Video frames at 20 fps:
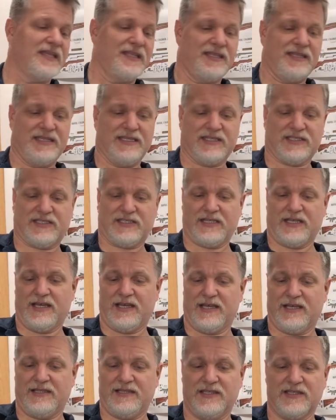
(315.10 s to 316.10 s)
this
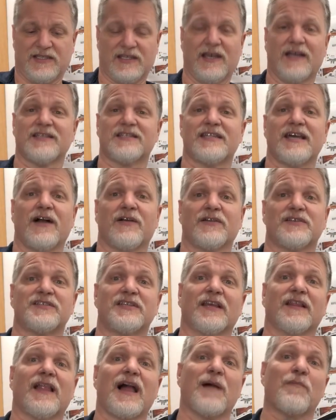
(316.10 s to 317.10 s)
gun's now going to see
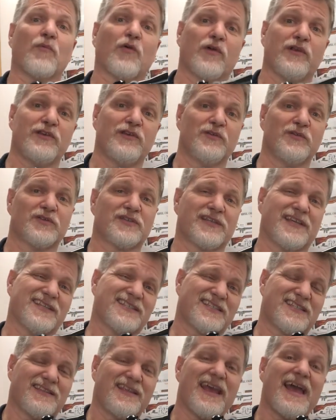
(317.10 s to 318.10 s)
a lot more use
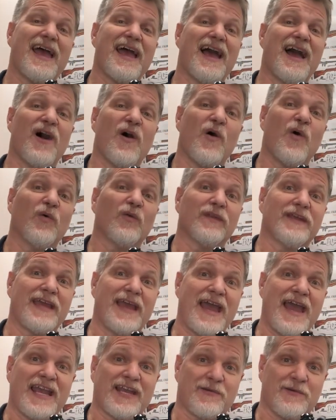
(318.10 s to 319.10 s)
because only
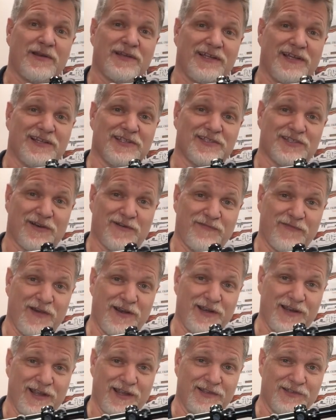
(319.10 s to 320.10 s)
accurate guns are
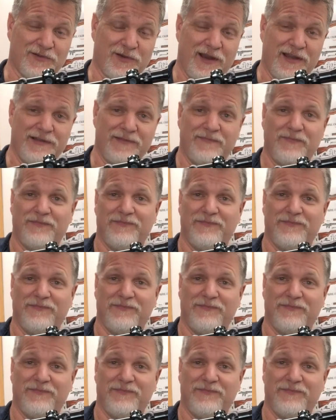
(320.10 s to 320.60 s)
fun guns, right?